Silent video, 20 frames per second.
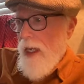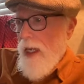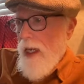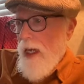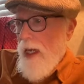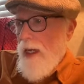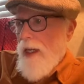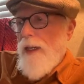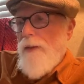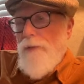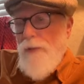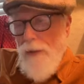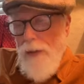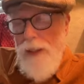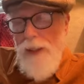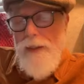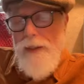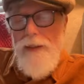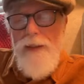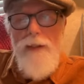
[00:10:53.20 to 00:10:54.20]
if you
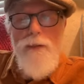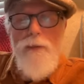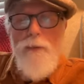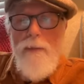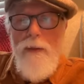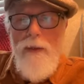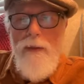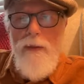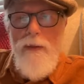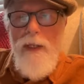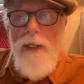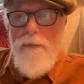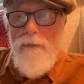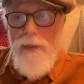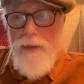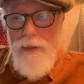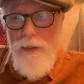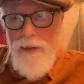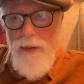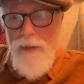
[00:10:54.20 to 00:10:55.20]
get in the spirit of it,
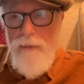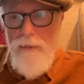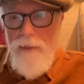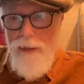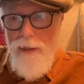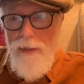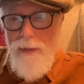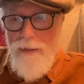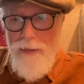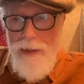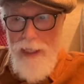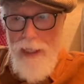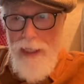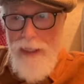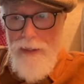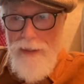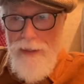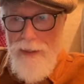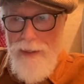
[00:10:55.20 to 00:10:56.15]
you will create